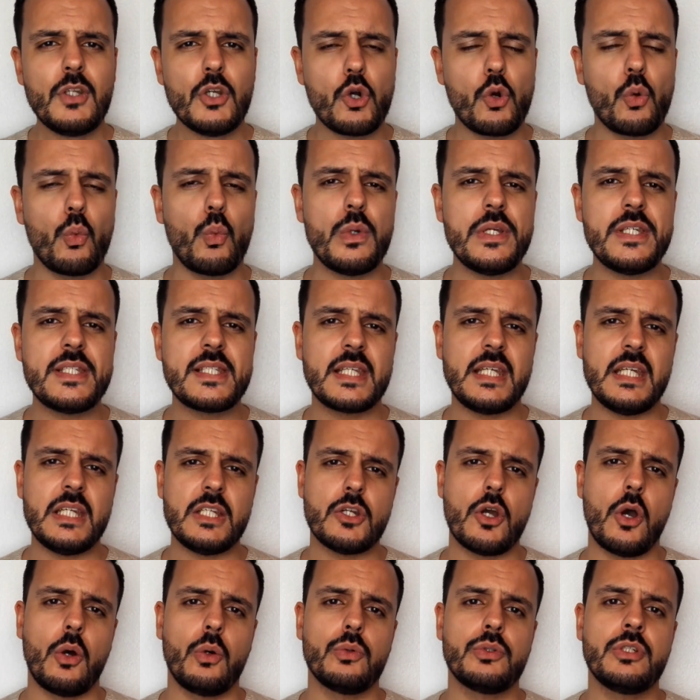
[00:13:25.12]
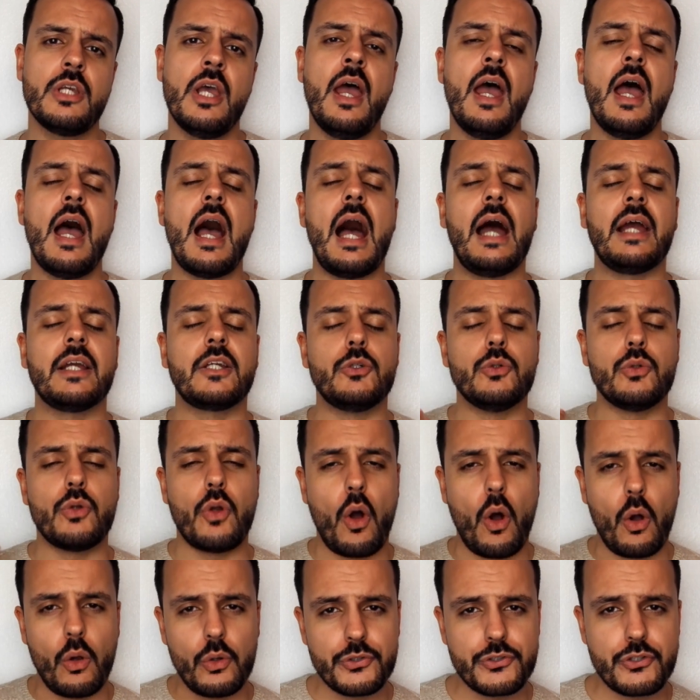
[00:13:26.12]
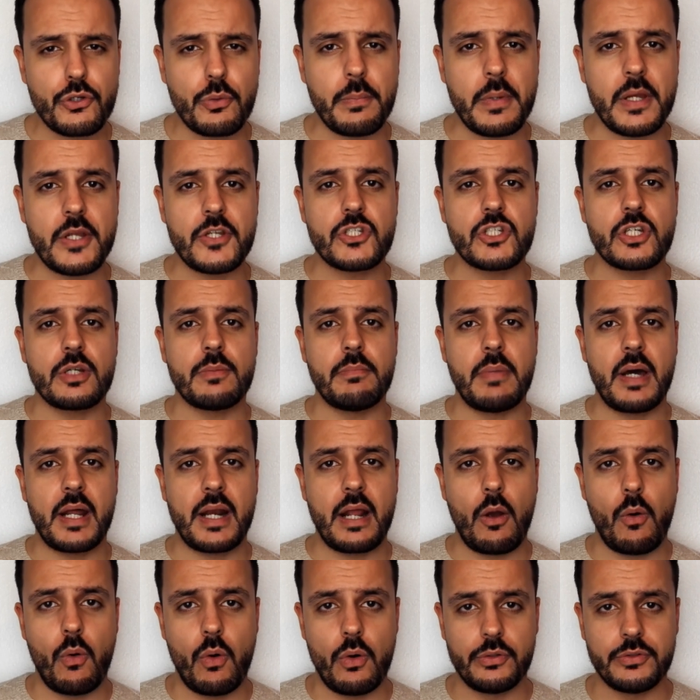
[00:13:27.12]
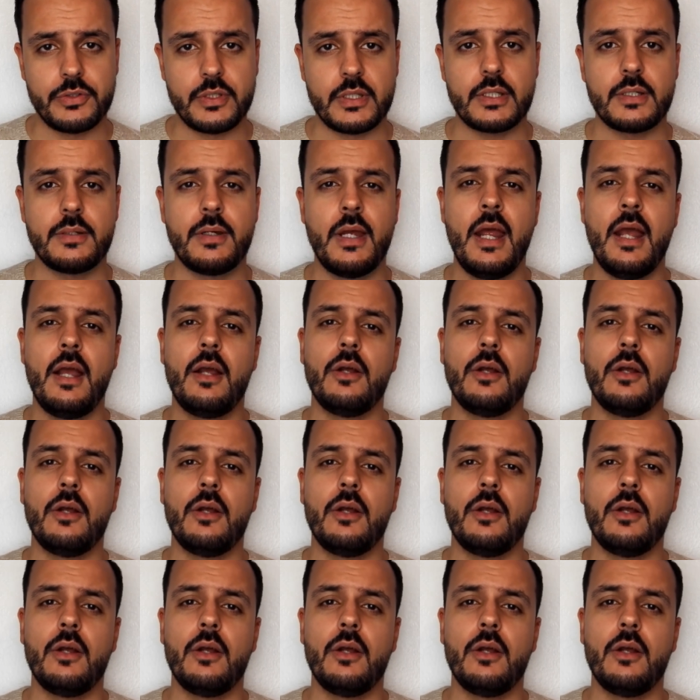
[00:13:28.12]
whiskey note. I could also mention Baraonda,